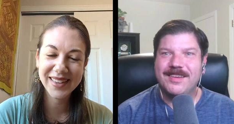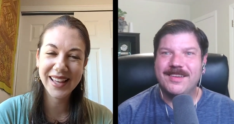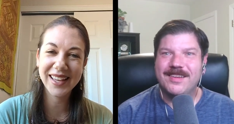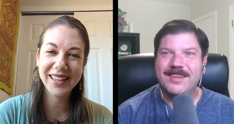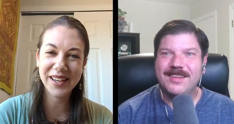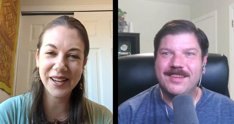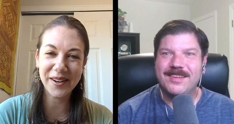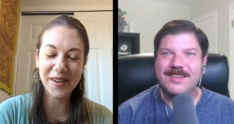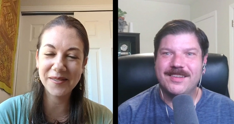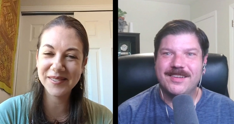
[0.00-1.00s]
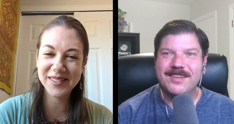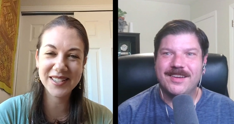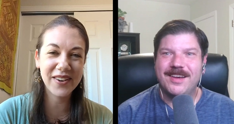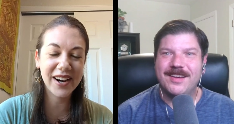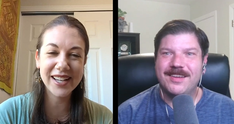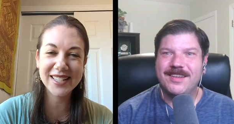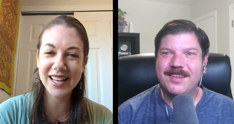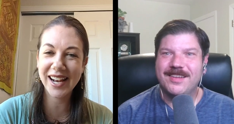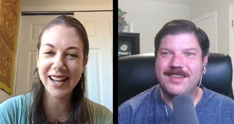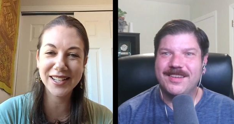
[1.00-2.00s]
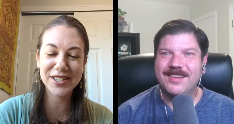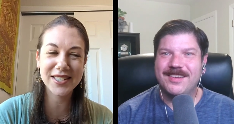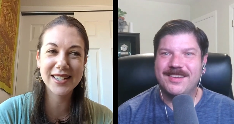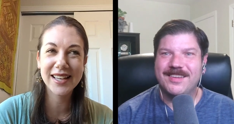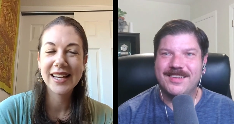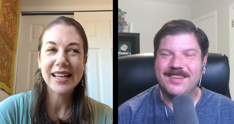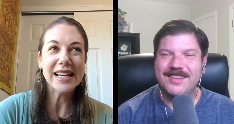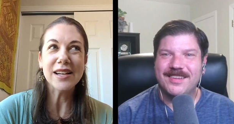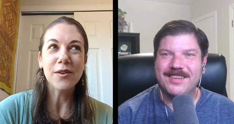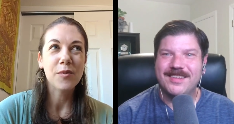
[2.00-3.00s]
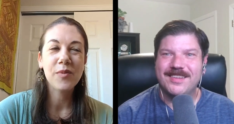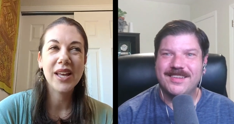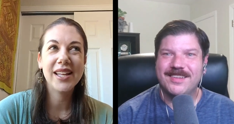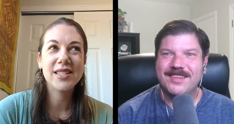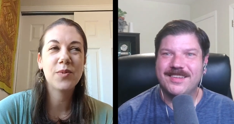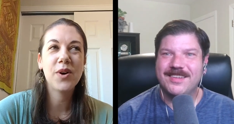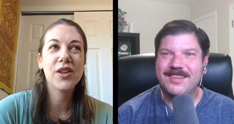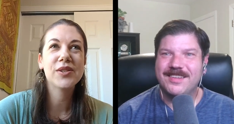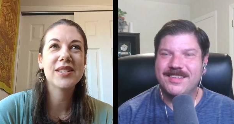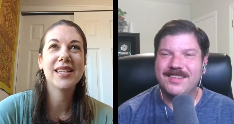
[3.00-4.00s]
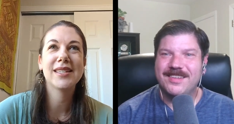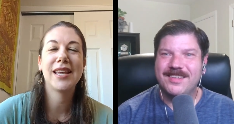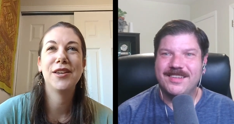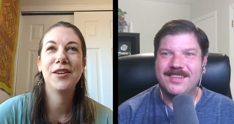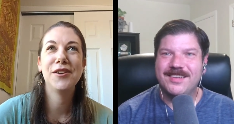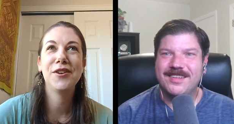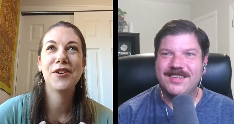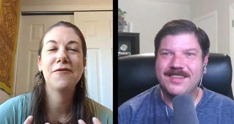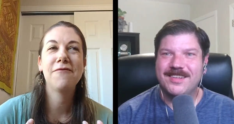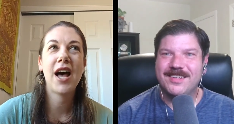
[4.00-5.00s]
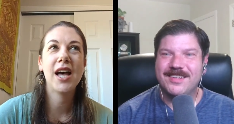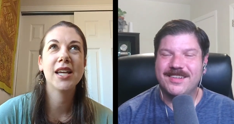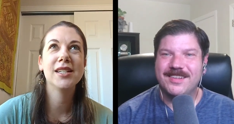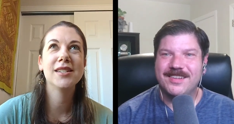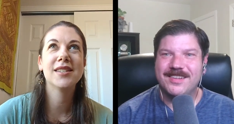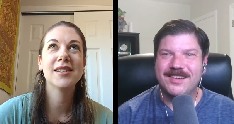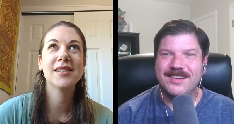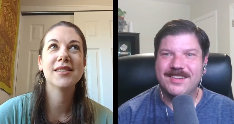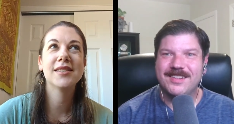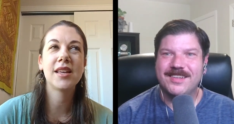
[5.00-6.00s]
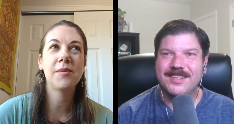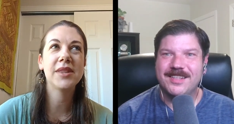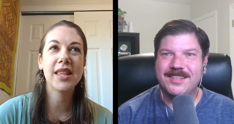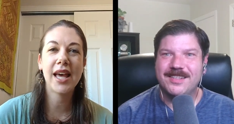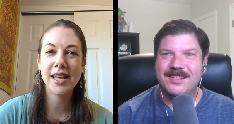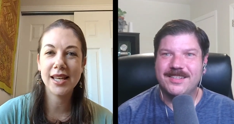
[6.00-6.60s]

Speaker 1: Thank you. Um, it's very exciting. I just, it's one of those things like, you know, you find something that